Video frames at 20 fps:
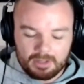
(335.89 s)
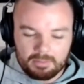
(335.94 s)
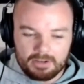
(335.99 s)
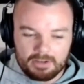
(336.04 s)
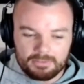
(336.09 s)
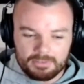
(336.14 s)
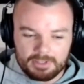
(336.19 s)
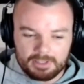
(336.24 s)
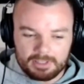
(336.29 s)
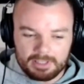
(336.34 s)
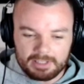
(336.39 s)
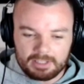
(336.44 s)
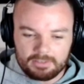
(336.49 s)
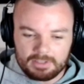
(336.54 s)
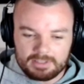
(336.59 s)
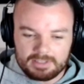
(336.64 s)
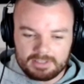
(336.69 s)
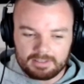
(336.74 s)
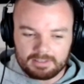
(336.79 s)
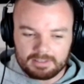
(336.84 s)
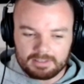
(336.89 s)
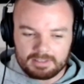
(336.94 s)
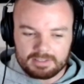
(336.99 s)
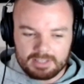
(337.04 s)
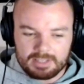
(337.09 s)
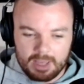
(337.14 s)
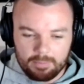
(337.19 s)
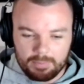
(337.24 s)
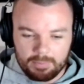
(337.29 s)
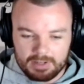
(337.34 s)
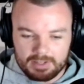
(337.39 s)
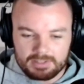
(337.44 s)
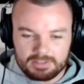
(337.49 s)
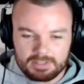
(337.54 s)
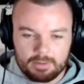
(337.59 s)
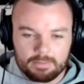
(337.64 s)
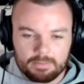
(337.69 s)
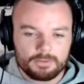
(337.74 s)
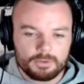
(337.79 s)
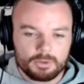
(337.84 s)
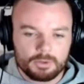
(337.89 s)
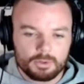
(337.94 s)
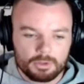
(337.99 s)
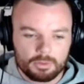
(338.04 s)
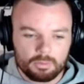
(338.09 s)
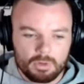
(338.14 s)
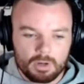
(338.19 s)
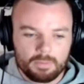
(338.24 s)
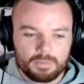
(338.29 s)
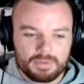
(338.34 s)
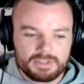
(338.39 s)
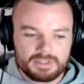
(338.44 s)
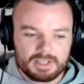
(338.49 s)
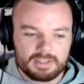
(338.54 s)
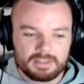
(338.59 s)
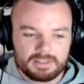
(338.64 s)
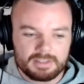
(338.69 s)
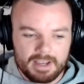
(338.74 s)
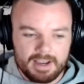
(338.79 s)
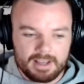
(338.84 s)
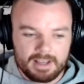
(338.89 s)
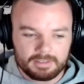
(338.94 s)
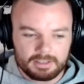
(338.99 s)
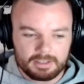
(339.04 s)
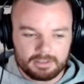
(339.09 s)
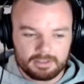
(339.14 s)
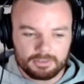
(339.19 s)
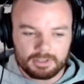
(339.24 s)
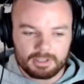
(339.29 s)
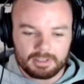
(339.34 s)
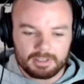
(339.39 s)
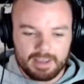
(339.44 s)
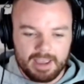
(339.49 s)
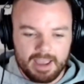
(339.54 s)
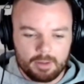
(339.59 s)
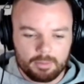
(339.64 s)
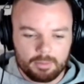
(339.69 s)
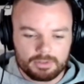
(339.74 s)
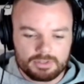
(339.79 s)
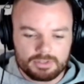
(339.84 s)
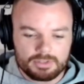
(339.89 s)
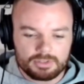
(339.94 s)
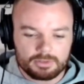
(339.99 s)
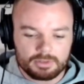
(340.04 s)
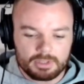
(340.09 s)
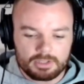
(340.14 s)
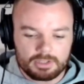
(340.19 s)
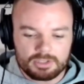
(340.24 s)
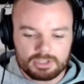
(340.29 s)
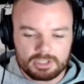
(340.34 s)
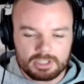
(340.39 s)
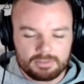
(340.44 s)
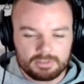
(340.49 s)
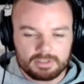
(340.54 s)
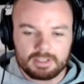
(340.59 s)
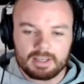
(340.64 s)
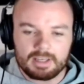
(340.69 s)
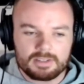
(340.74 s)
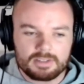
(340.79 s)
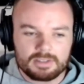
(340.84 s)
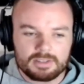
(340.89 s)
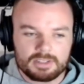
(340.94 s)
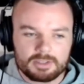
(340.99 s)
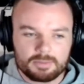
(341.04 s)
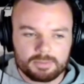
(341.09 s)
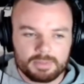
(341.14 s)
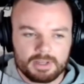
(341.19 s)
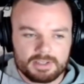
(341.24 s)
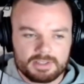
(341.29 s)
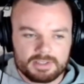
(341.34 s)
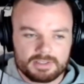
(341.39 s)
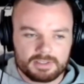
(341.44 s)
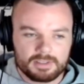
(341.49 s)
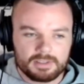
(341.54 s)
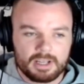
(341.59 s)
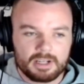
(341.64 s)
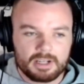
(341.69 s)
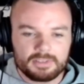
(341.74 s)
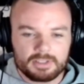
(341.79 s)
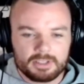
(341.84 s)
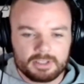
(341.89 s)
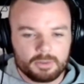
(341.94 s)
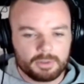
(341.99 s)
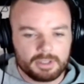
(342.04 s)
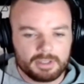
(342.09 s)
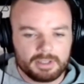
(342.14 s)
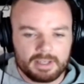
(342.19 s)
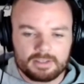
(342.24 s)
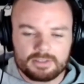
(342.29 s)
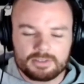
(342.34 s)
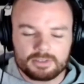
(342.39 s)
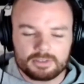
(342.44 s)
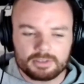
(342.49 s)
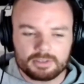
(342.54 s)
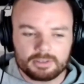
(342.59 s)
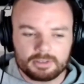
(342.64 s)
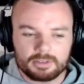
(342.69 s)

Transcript: I feel like if you take the step by step forward 1% daily, you're really able to achieve and get to these places in life that you want to get to.